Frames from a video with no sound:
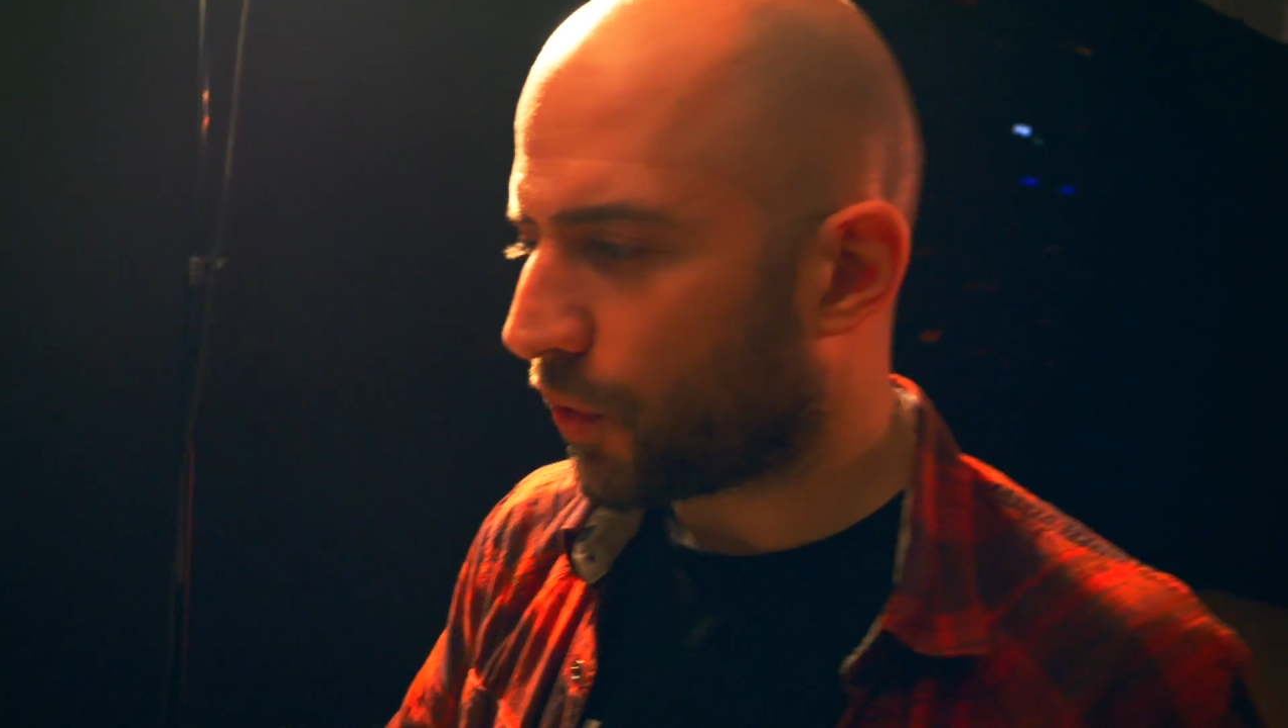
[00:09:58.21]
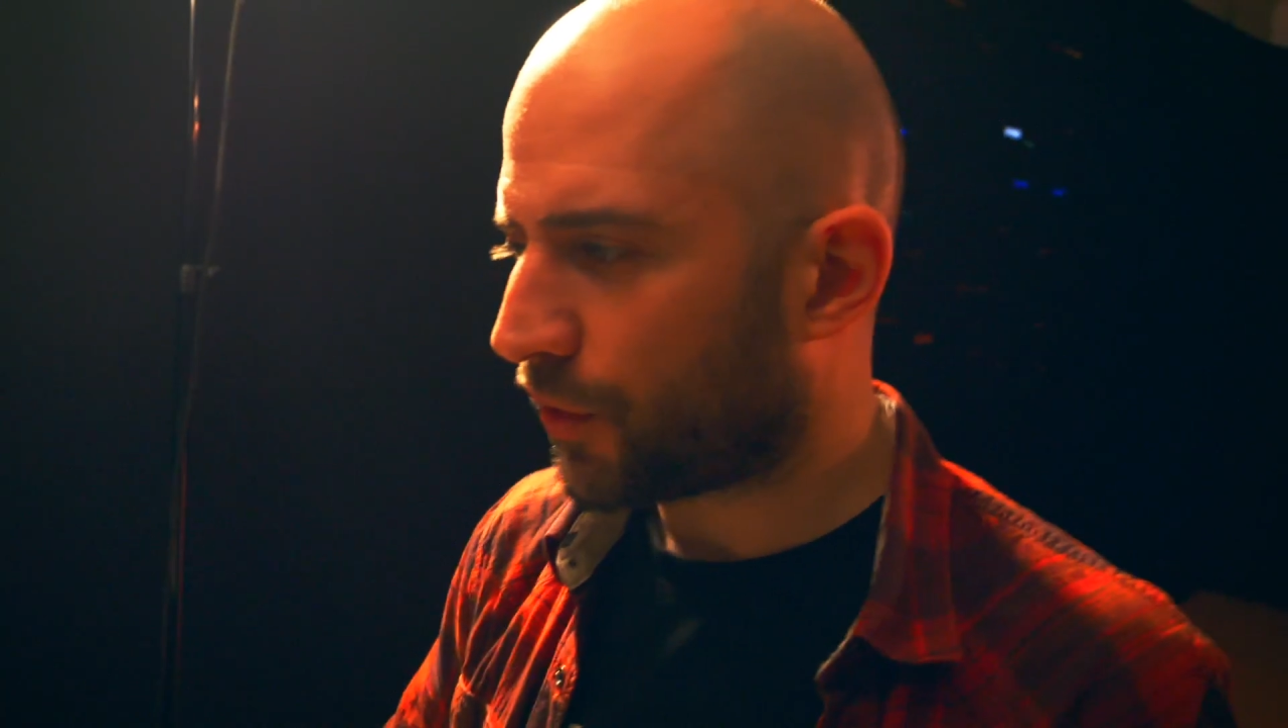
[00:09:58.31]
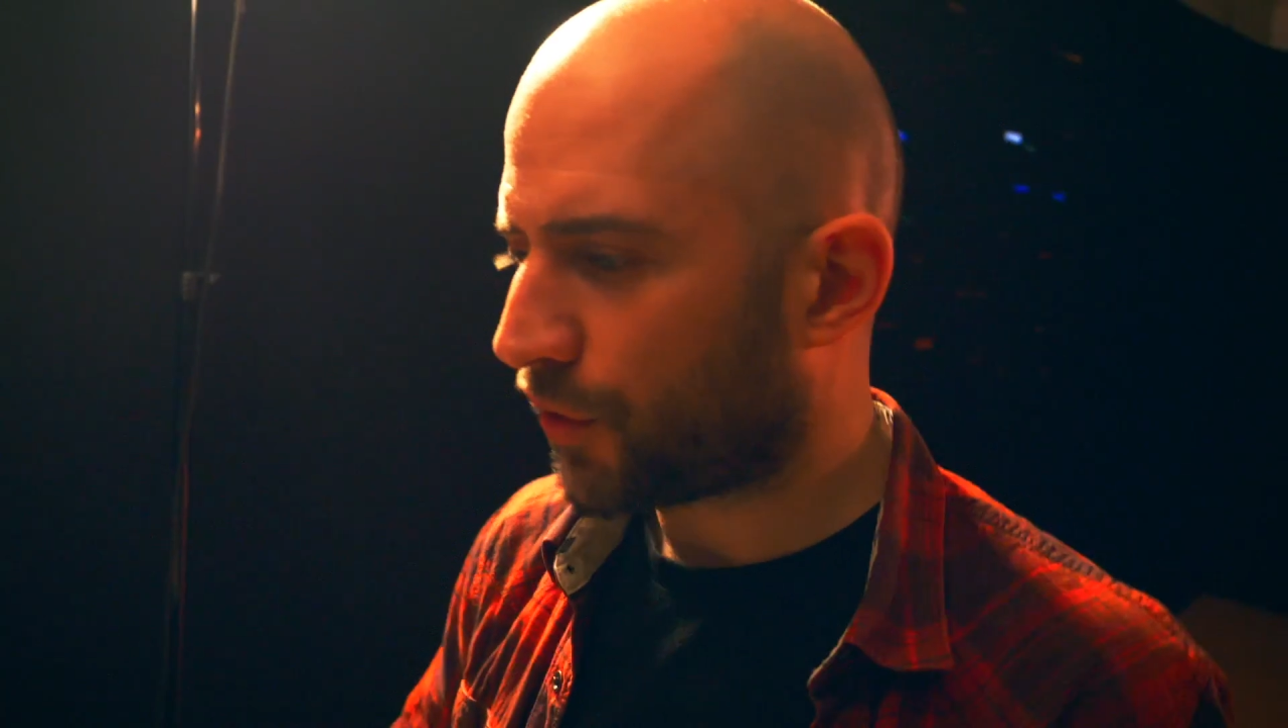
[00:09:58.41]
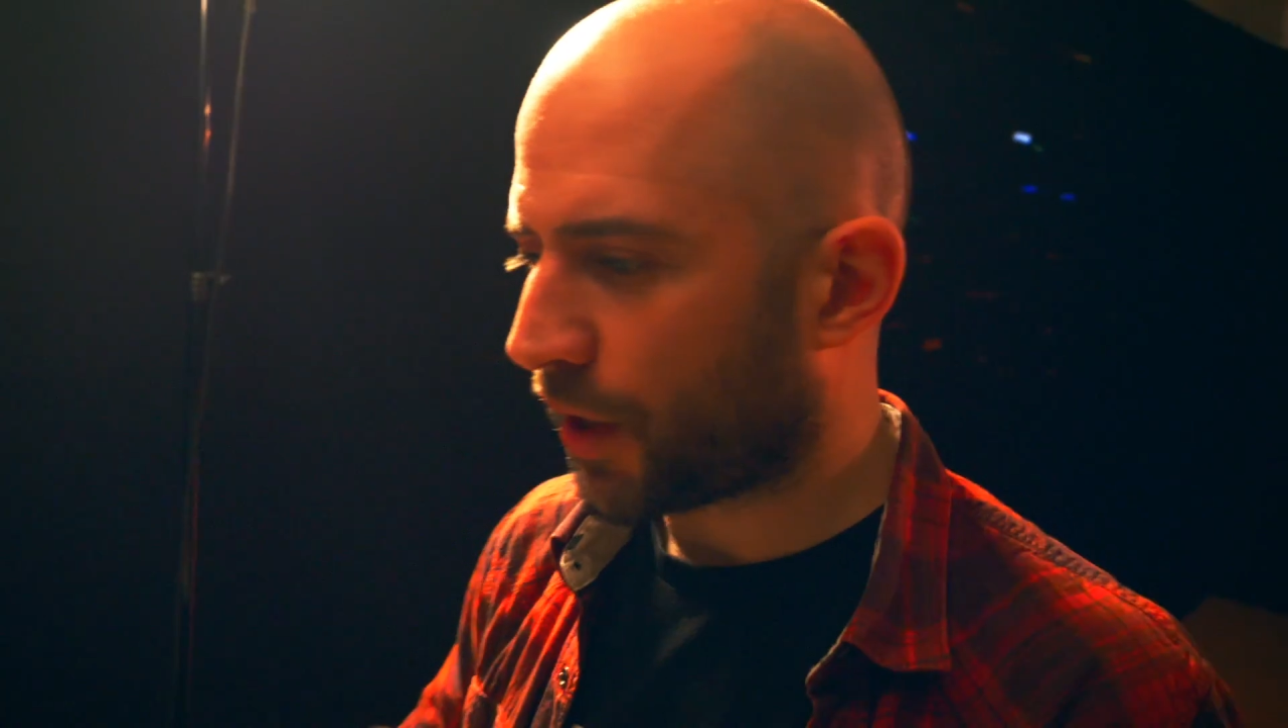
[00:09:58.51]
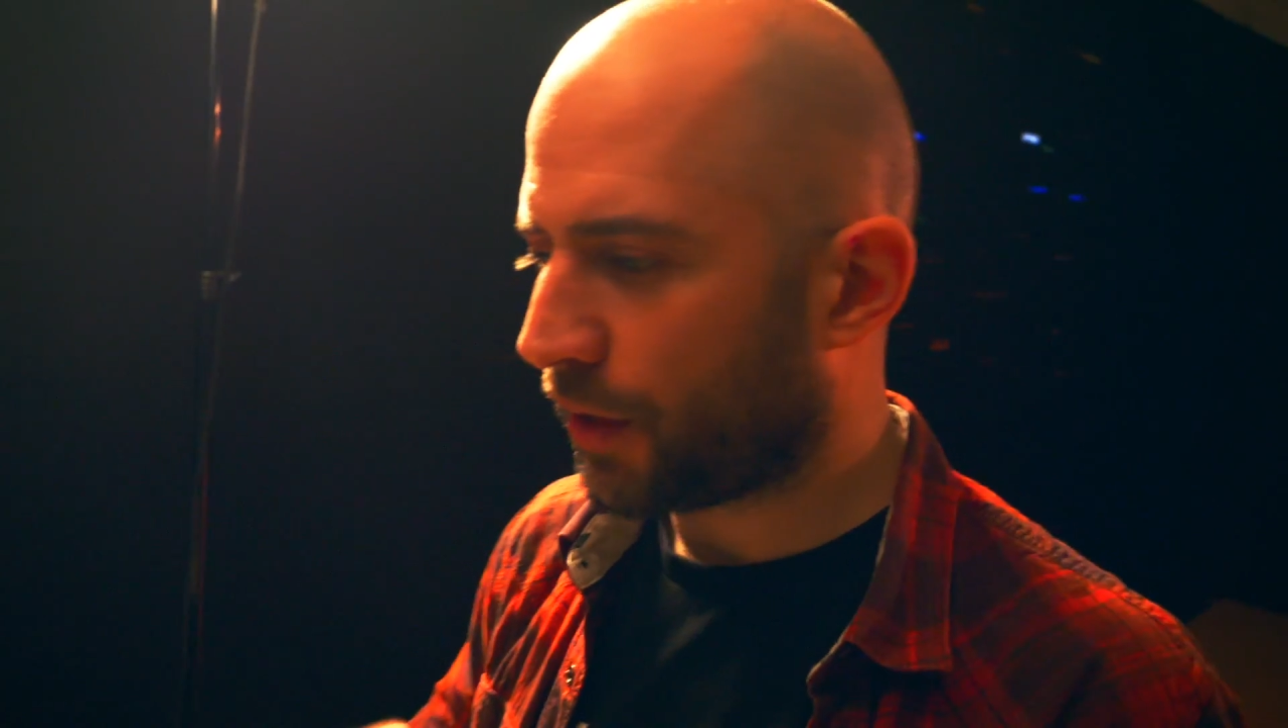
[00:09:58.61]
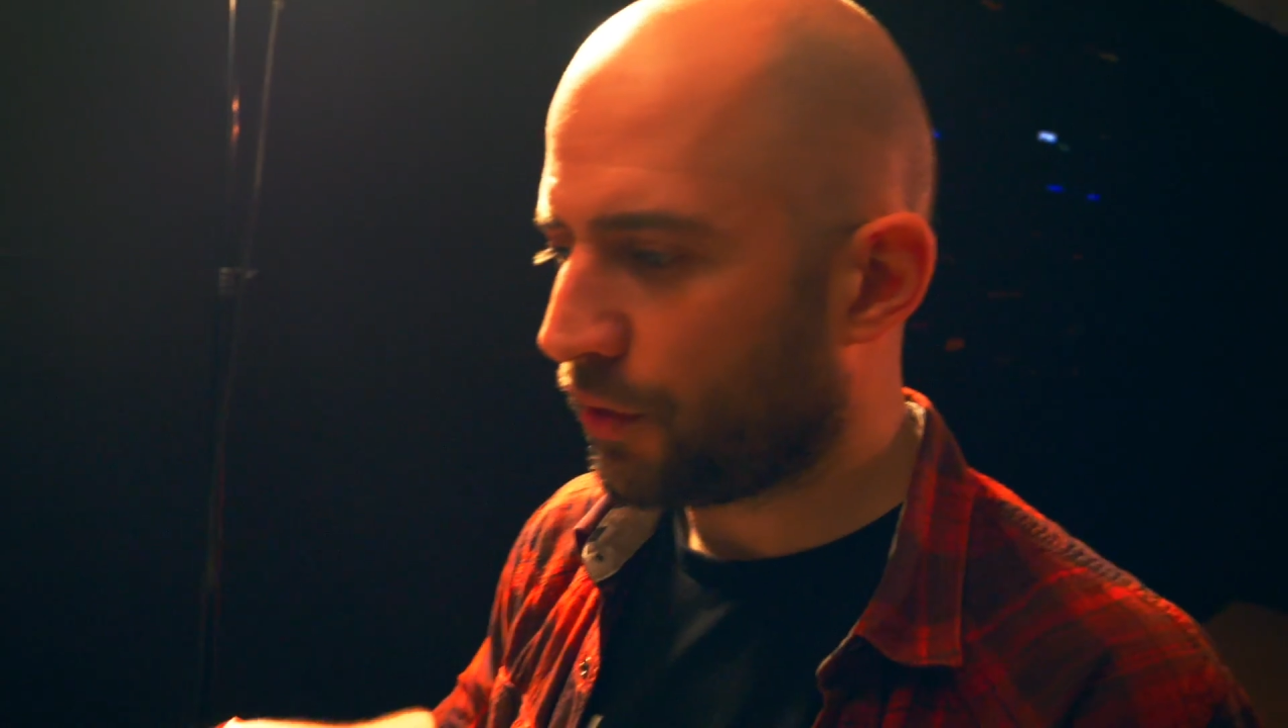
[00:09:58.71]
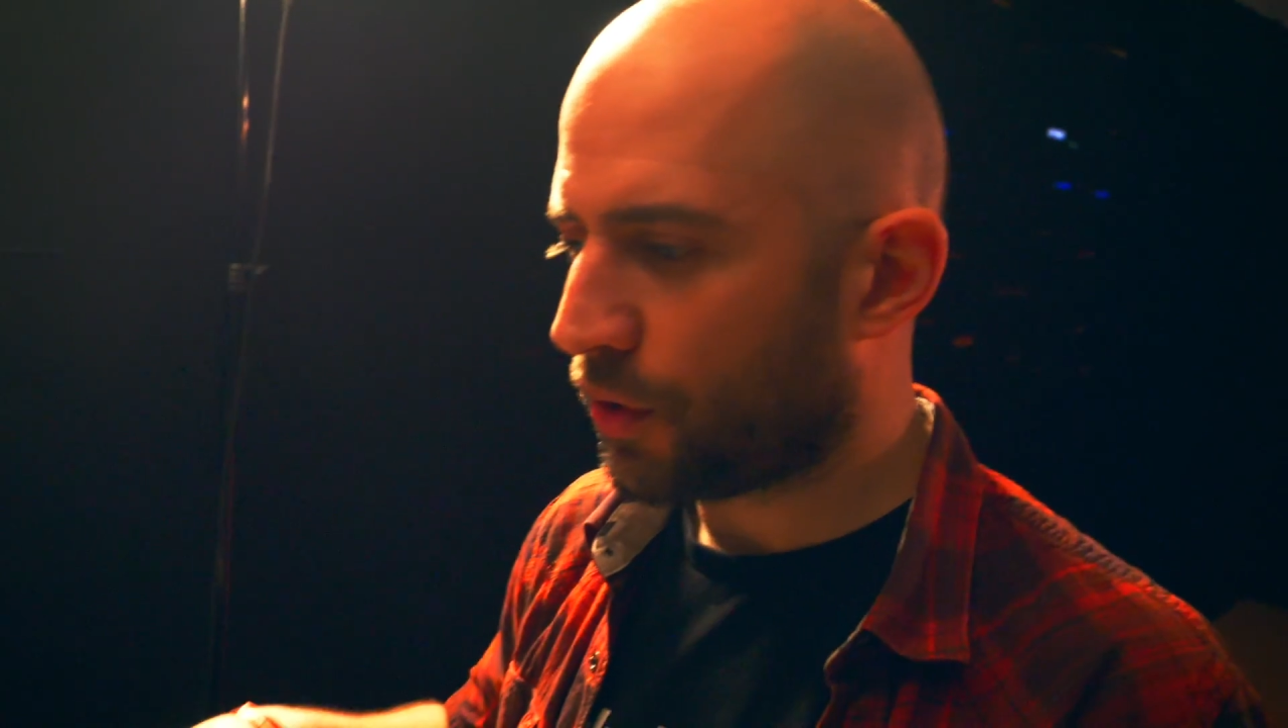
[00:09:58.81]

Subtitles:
assign the